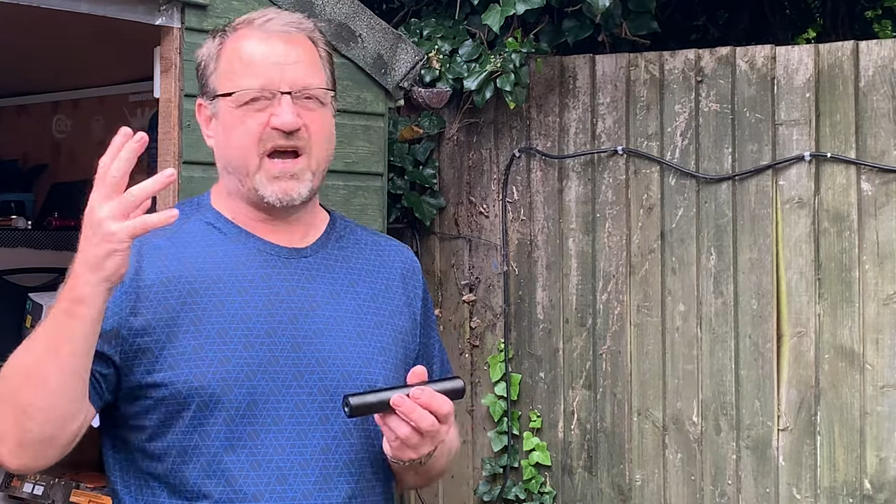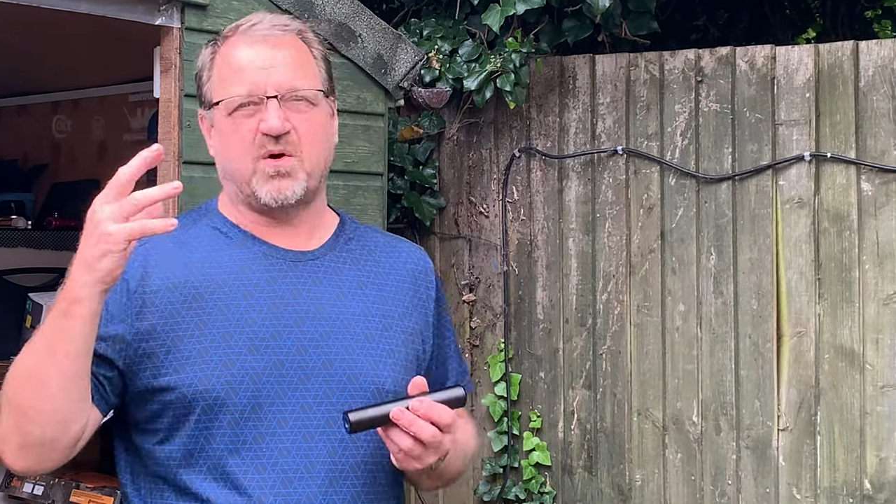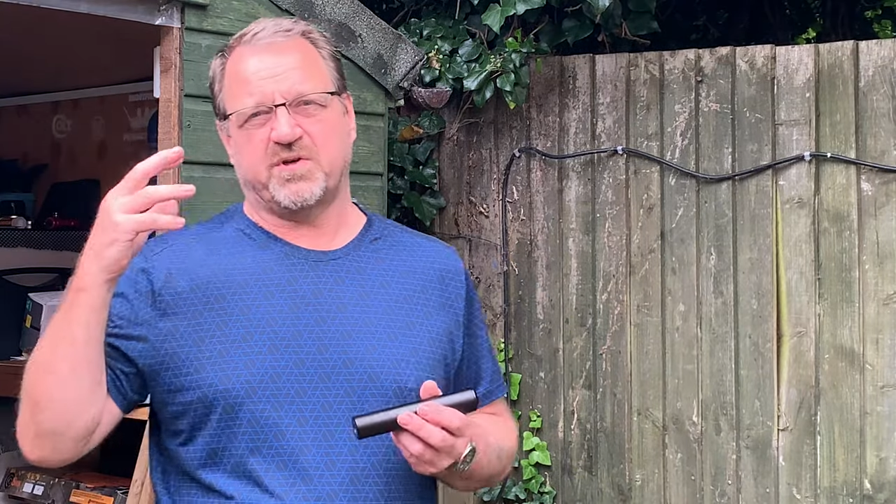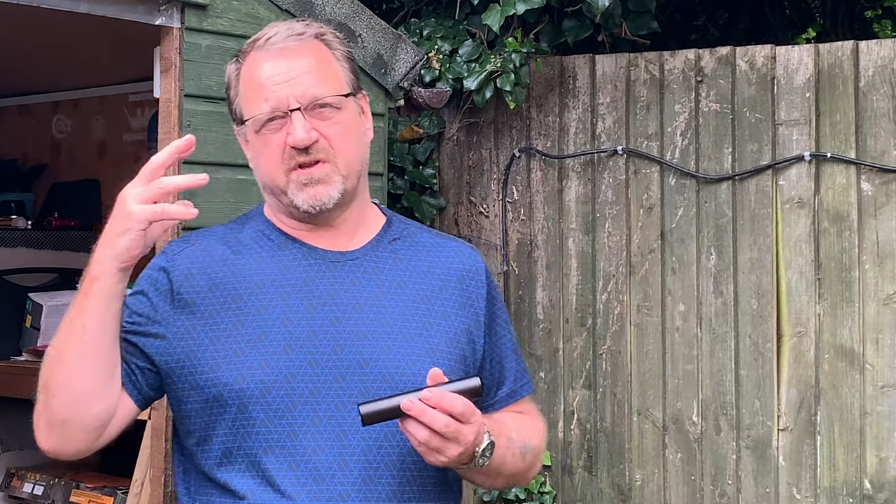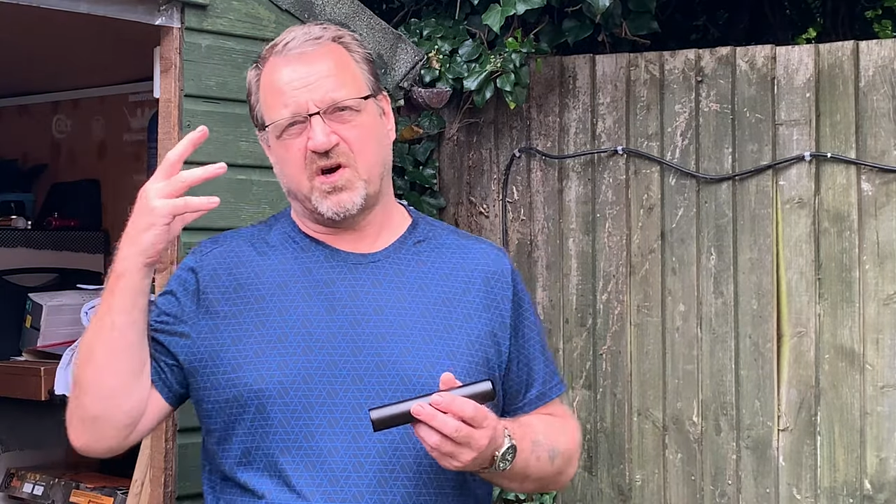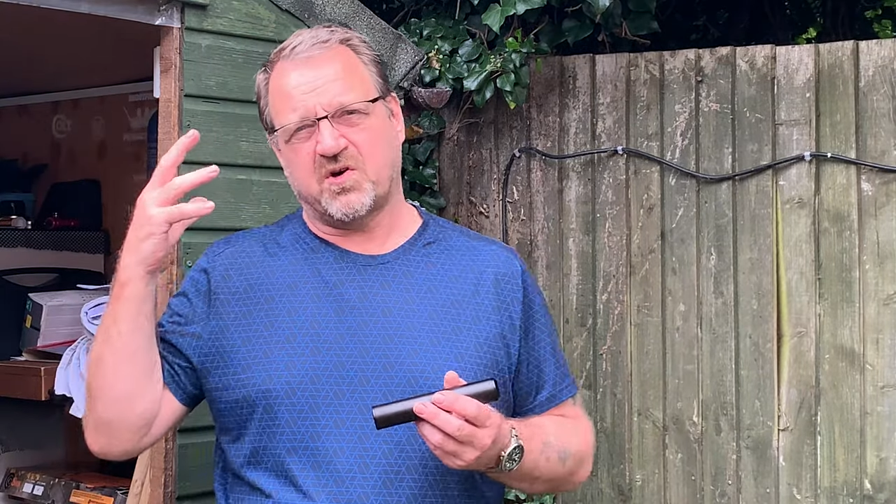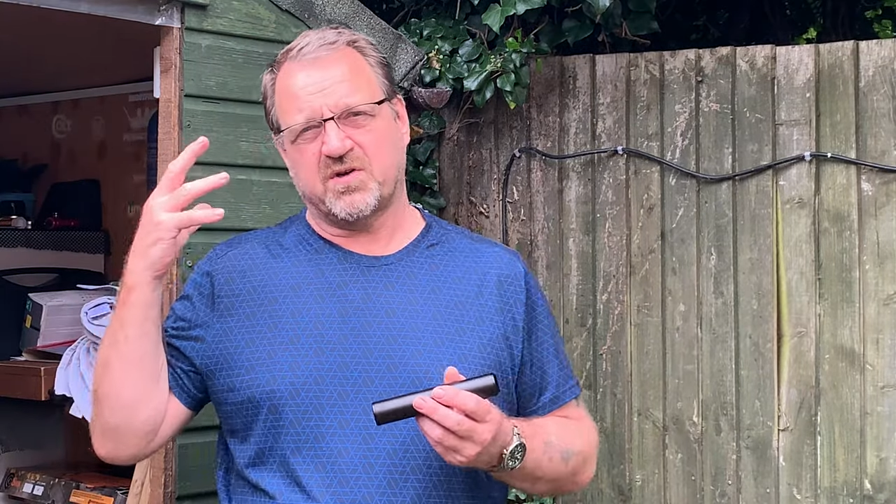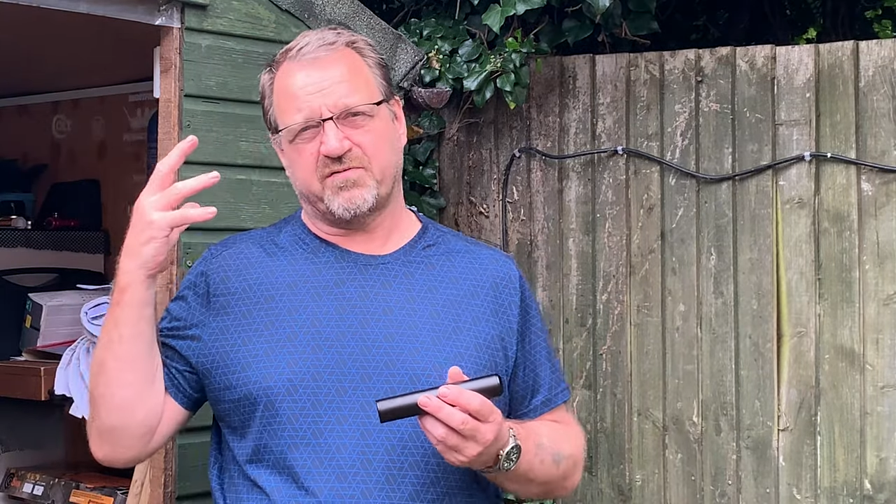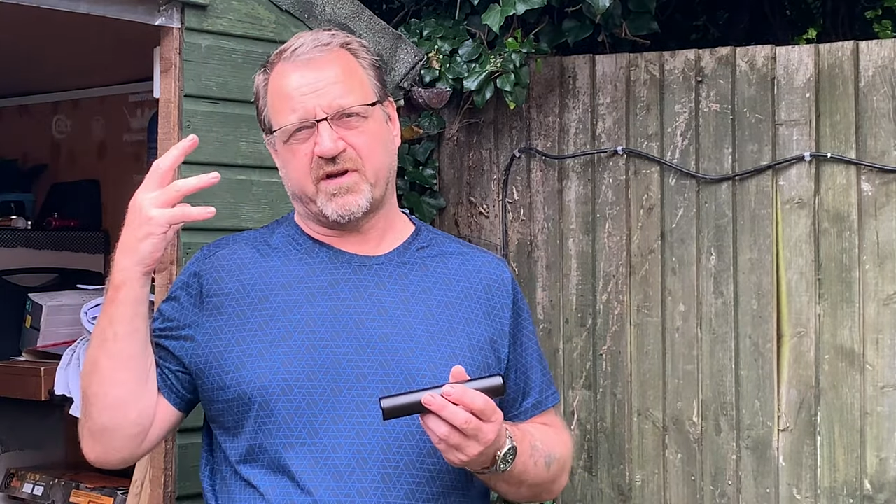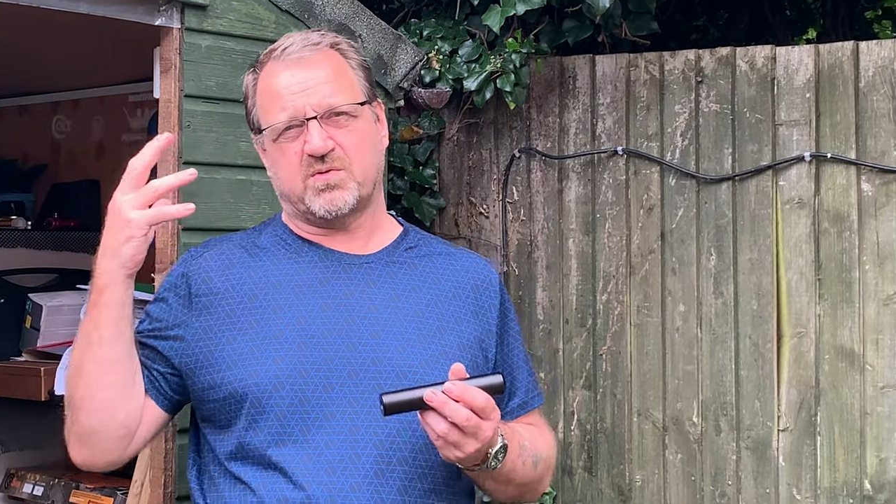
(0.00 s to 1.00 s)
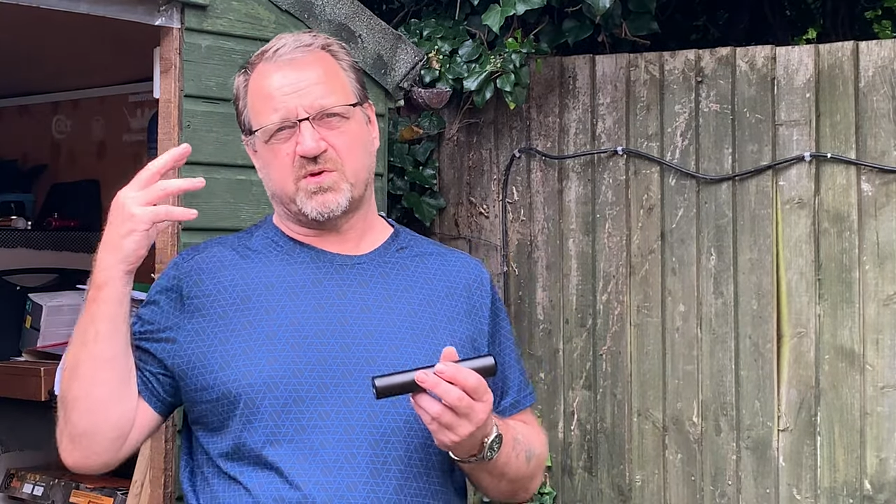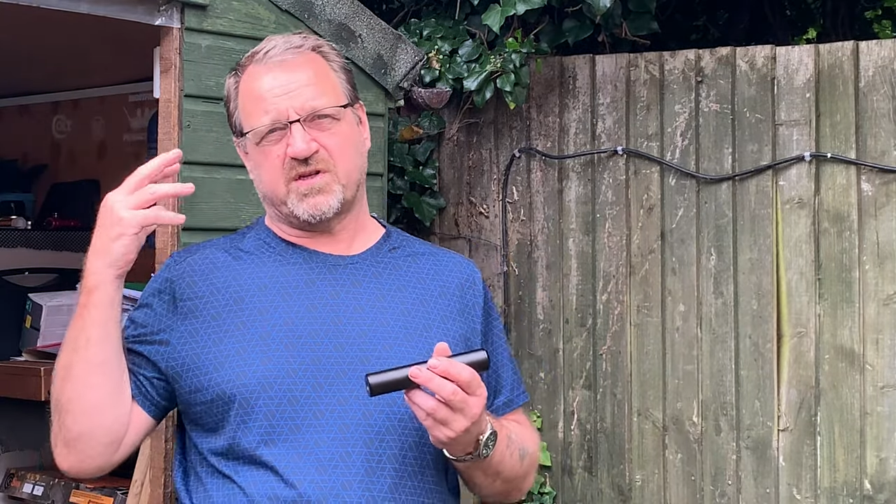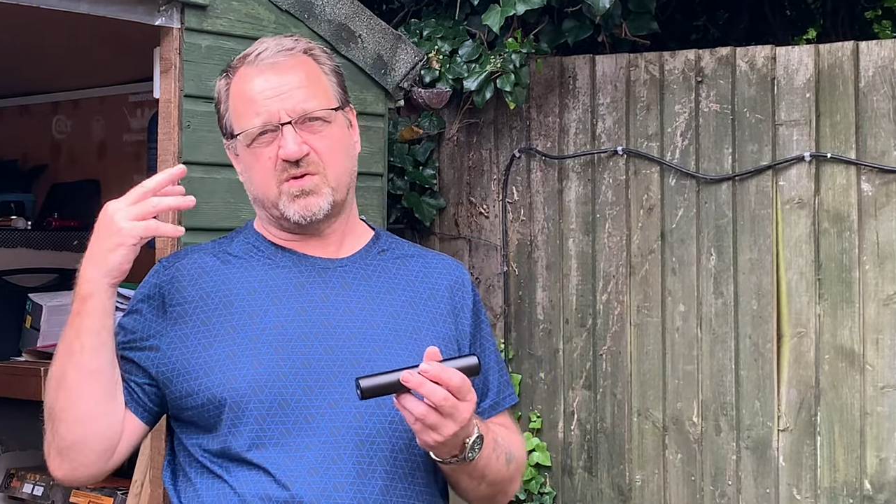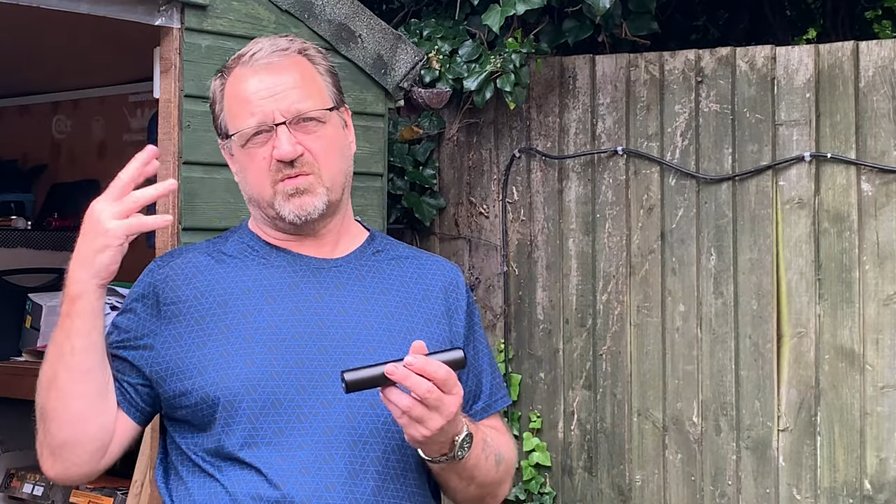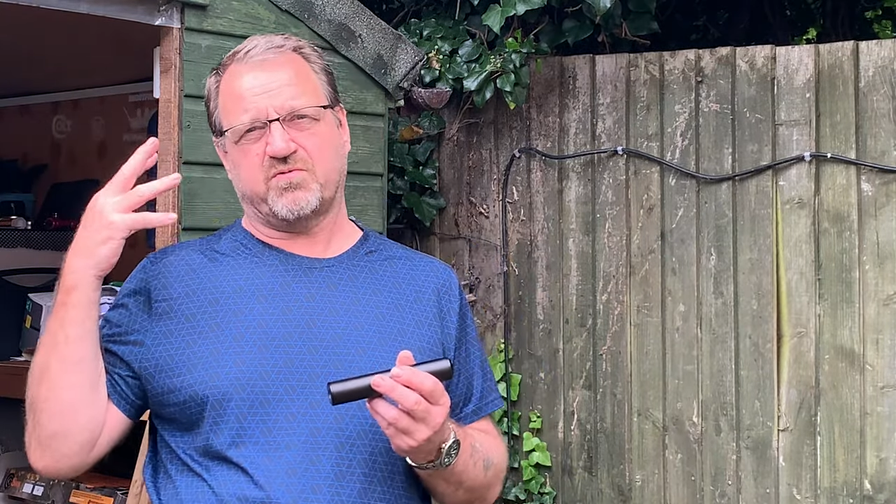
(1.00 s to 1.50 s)
older, the high
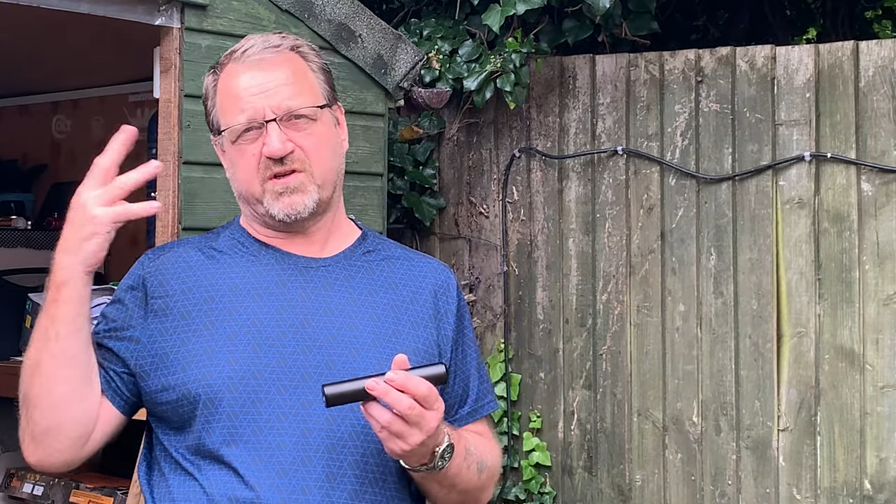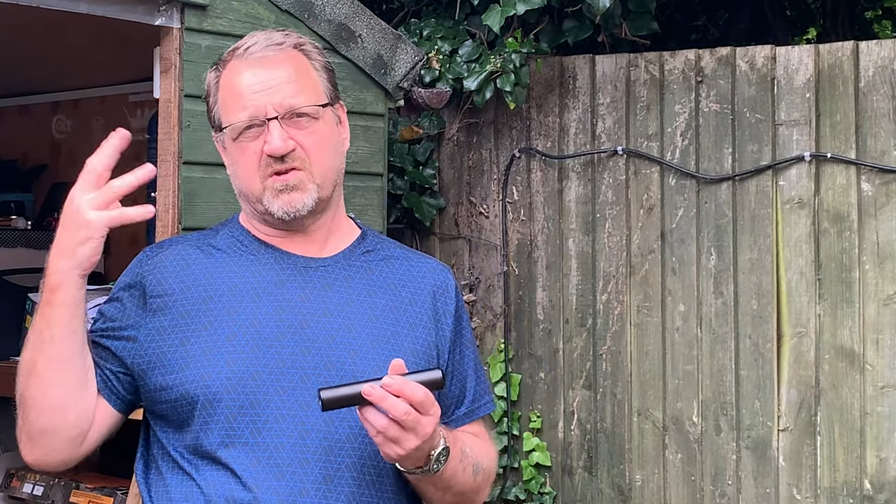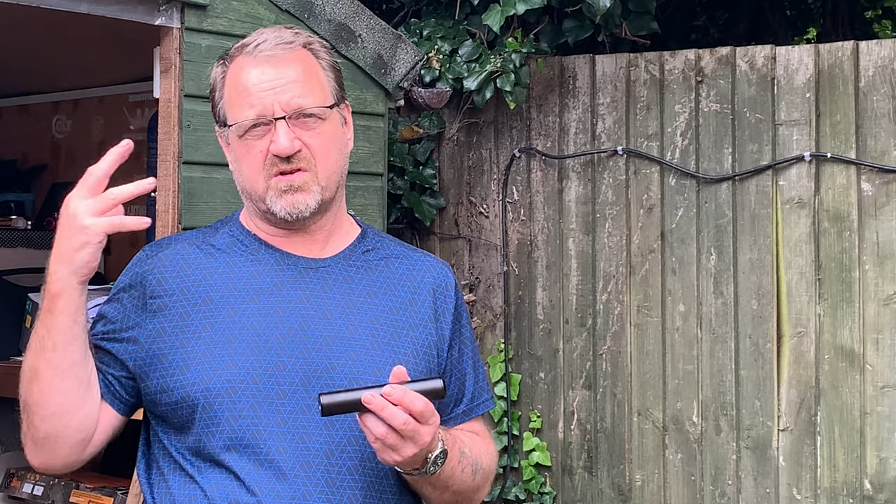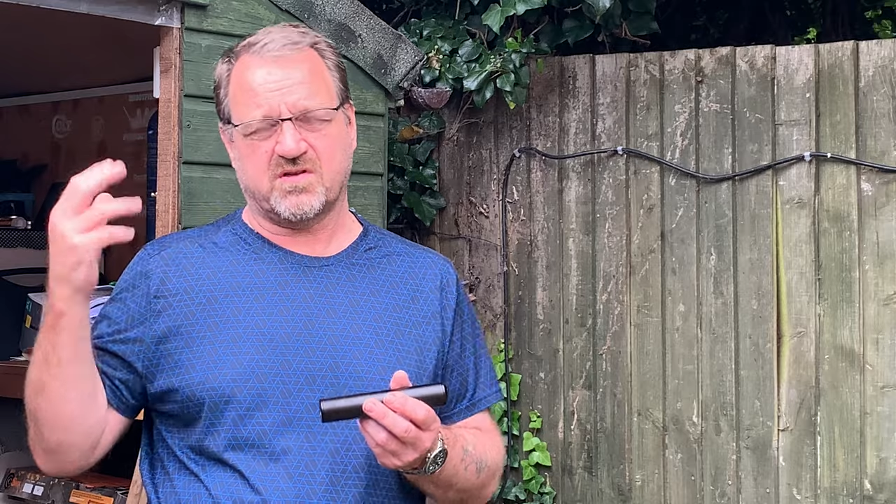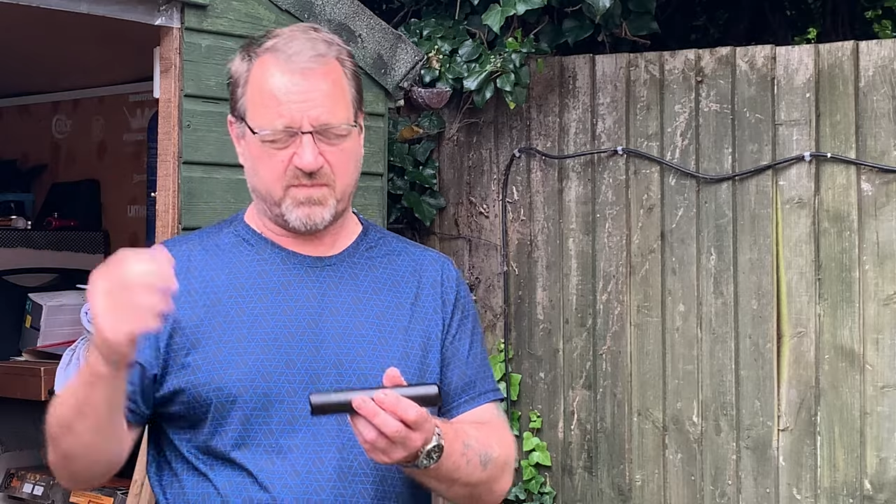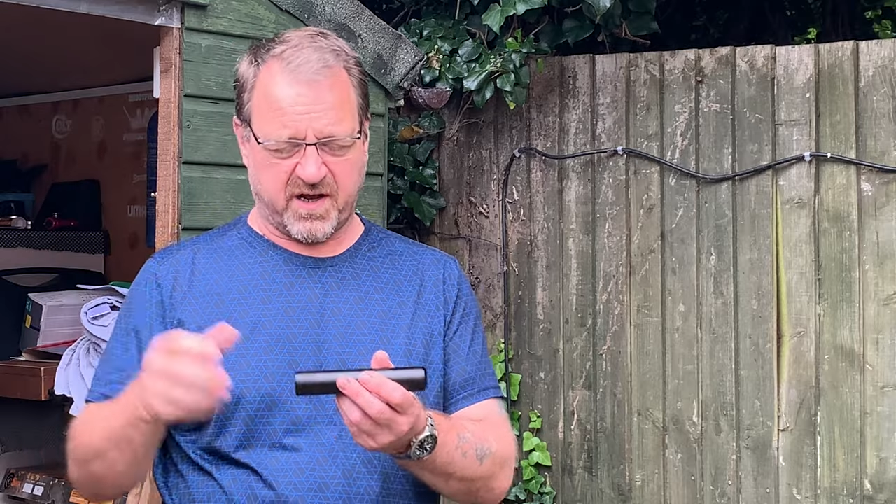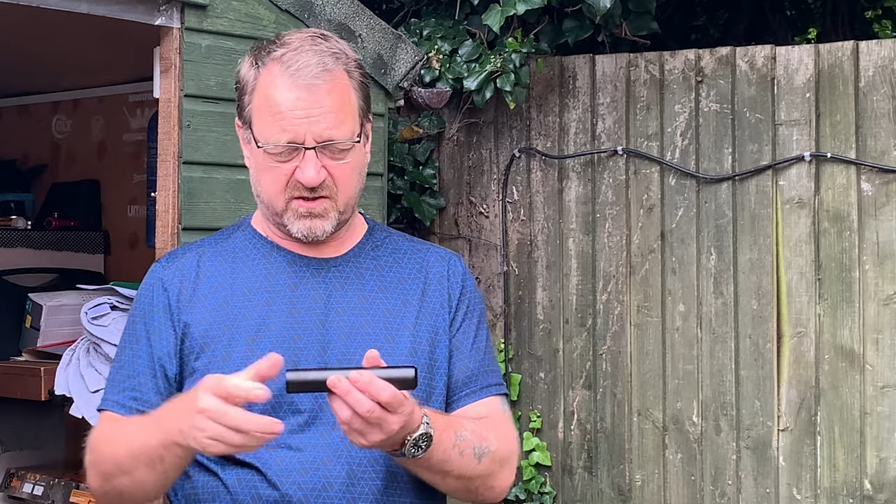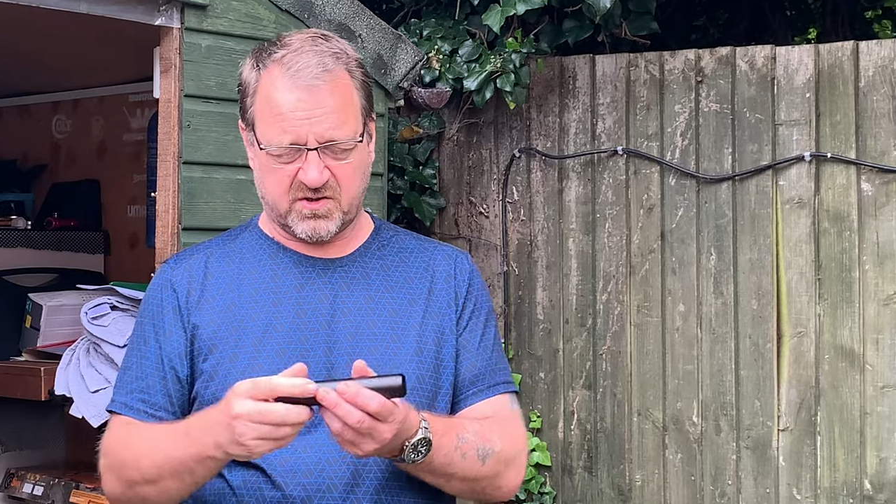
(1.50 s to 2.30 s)
frequencies don't register. So, yeah.